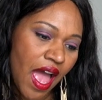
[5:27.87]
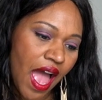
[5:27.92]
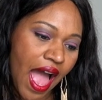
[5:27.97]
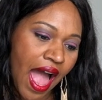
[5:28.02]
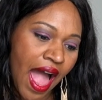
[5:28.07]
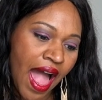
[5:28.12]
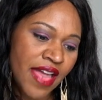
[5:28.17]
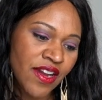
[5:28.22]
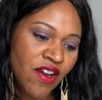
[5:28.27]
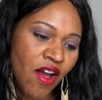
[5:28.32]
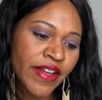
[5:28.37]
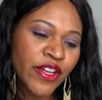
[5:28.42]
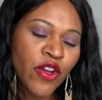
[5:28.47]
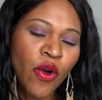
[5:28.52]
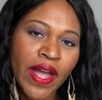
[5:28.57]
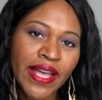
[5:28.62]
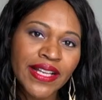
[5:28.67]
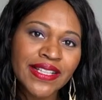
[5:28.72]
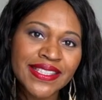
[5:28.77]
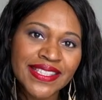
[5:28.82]
And I
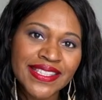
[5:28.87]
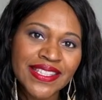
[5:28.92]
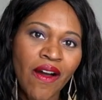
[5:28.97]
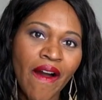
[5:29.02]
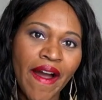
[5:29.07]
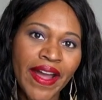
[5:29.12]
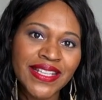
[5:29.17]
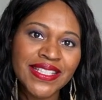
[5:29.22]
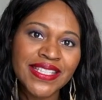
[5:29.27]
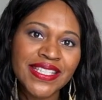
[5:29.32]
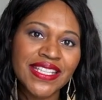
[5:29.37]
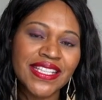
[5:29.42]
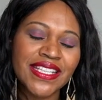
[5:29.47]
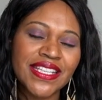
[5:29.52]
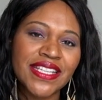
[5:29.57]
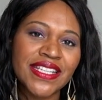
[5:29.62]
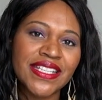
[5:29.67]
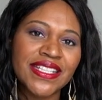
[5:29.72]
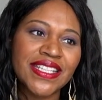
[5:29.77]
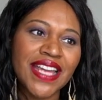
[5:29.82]
got
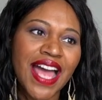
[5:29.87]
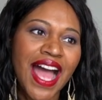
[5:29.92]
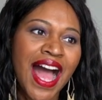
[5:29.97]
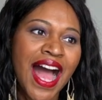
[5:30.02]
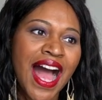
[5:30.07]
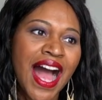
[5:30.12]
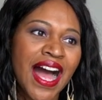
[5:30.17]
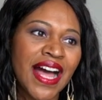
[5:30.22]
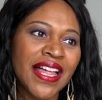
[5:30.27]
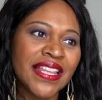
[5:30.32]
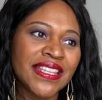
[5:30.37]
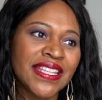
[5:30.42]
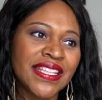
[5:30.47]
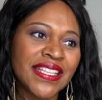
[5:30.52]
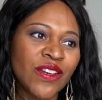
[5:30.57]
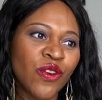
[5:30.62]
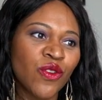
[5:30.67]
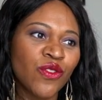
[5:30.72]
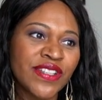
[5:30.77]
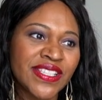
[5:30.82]
excited at
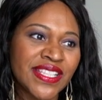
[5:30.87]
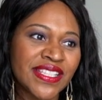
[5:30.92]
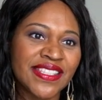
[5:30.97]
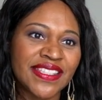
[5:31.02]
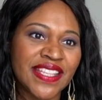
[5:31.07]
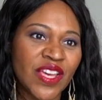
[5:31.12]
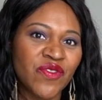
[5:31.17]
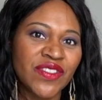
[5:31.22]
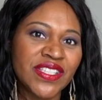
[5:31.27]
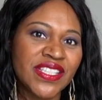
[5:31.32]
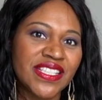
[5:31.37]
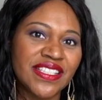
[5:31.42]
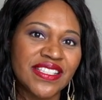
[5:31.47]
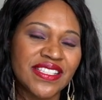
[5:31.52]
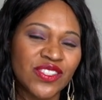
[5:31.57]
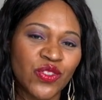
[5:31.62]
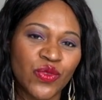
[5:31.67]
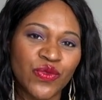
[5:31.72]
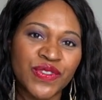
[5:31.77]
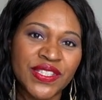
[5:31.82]
or is it 70s,
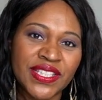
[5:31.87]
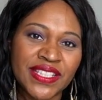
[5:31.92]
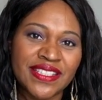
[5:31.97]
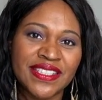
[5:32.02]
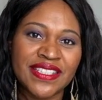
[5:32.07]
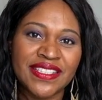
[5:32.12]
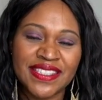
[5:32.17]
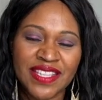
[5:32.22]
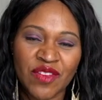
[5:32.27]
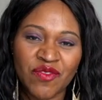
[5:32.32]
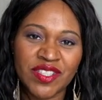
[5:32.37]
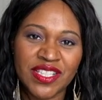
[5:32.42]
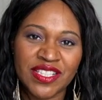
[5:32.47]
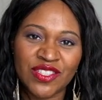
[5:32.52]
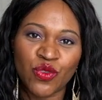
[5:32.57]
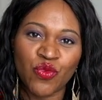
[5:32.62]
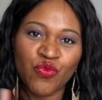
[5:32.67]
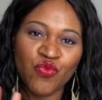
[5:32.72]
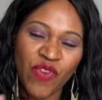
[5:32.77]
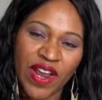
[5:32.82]
sort of 60s, 70s,
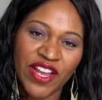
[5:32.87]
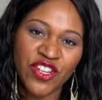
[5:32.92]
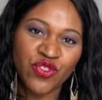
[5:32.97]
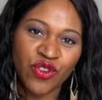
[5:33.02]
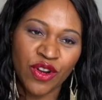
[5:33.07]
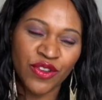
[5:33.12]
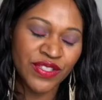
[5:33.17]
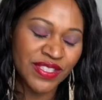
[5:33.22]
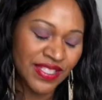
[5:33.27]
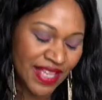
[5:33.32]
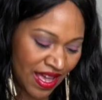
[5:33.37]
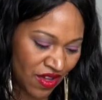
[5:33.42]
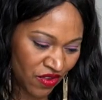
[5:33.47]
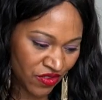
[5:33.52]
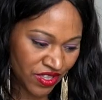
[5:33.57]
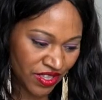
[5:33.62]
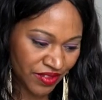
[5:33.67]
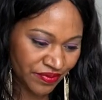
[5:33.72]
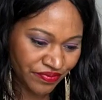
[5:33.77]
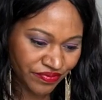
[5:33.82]
sort of retro
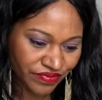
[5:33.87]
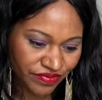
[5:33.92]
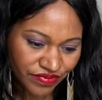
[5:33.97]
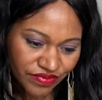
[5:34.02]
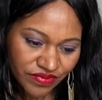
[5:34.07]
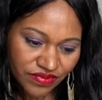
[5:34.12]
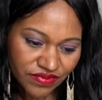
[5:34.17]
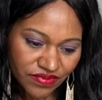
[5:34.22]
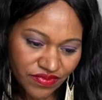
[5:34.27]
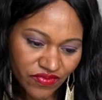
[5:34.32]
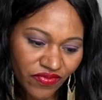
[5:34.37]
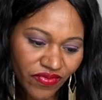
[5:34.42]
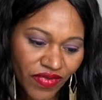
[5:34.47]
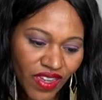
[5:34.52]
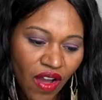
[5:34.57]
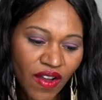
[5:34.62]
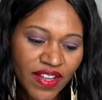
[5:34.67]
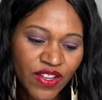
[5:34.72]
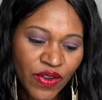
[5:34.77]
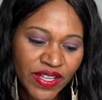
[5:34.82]
sound.
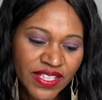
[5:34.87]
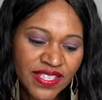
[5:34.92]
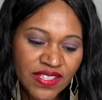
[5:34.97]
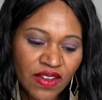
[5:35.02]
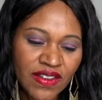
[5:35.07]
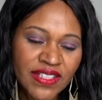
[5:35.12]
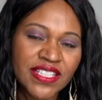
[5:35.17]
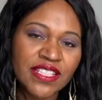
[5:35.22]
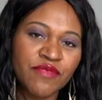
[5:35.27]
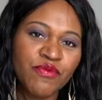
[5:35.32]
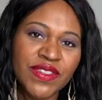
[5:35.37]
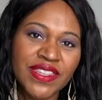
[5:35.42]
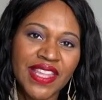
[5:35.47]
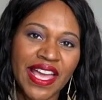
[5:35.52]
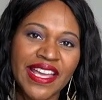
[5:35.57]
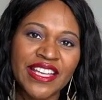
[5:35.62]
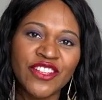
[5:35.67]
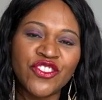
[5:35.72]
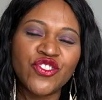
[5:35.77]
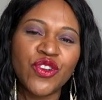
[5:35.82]
I got excited with
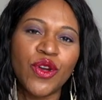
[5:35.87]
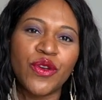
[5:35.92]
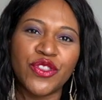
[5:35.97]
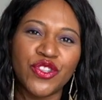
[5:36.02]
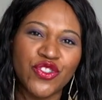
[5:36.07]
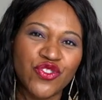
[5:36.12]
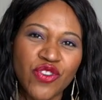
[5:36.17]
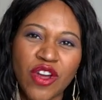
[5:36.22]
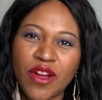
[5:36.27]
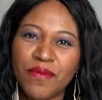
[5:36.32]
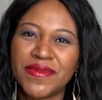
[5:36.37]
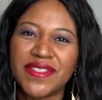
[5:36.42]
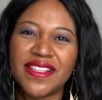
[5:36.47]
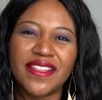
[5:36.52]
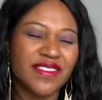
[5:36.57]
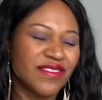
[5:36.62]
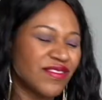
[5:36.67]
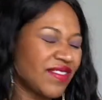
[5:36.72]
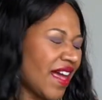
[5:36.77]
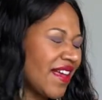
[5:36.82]
that intro, the drums.
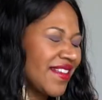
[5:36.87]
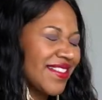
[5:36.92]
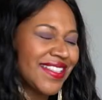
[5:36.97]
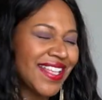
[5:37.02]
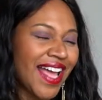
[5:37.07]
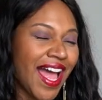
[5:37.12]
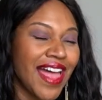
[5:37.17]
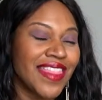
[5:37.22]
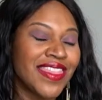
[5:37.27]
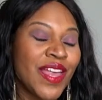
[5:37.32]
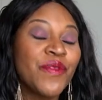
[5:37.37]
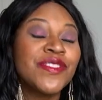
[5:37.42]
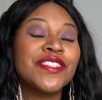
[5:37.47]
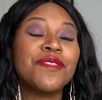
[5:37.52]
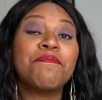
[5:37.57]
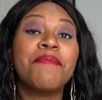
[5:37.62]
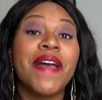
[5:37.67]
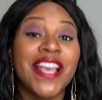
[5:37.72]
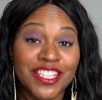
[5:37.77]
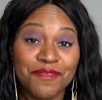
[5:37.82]
That was the
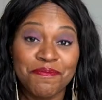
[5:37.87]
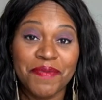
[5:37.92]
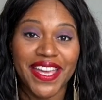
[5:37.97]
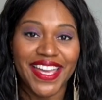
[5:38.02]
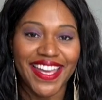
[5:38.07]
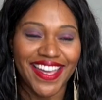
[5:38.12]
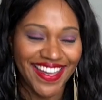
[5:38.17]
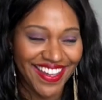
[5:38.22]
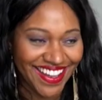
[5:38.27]
best bit.